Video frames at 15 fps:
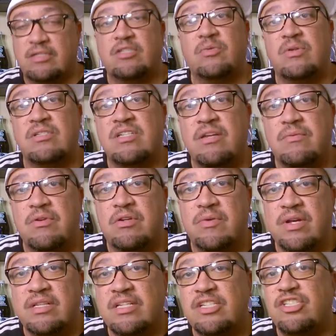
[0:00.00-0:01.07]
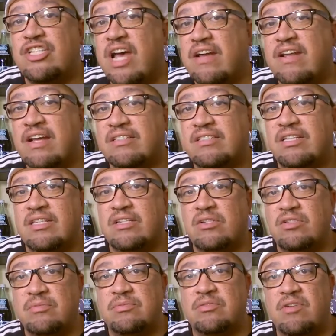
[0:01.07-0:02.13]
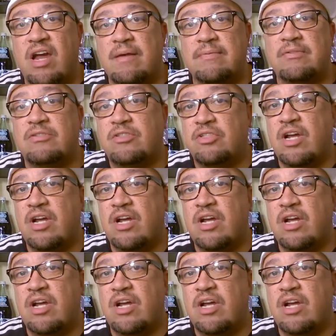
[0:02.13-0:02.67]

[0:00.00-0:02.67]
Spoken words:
I just want to say real quickly, shout outs to the new subscribers.